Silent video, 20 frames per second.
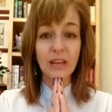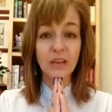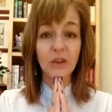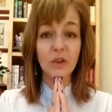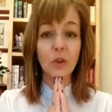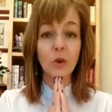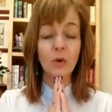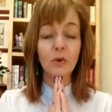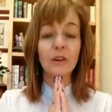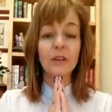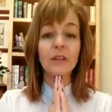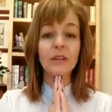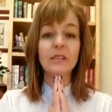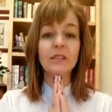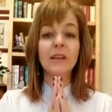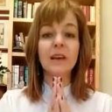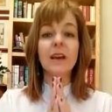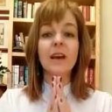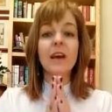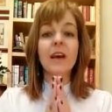and
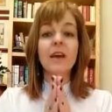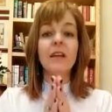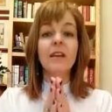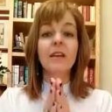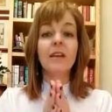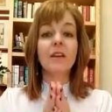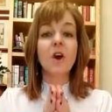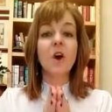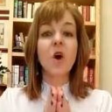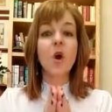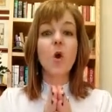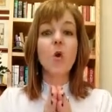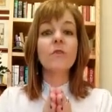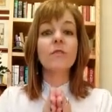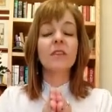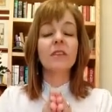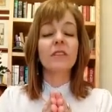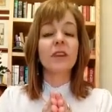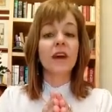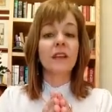glorious, know
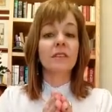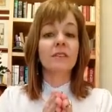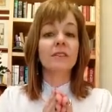that that